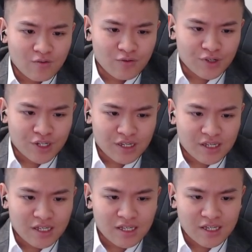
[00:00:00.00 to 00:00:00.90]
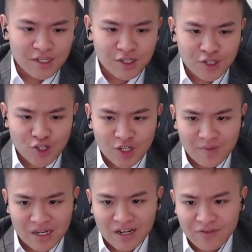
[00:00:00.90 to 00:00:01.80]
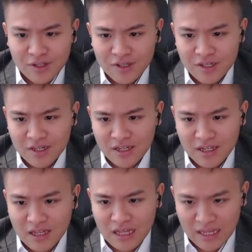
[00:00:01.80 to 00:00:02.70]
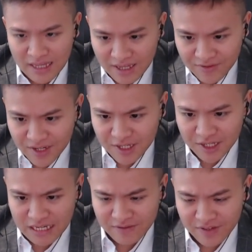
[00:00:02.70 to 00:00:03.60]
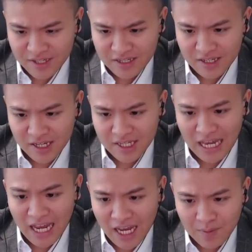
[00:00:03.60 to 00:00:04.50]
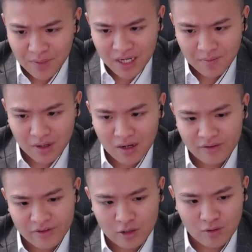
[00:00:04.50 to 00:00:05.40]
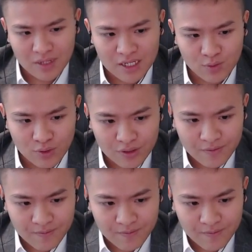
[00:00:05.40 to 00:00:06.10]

which is citizenship and governance, living in a diverse society, and being part of a globalized world.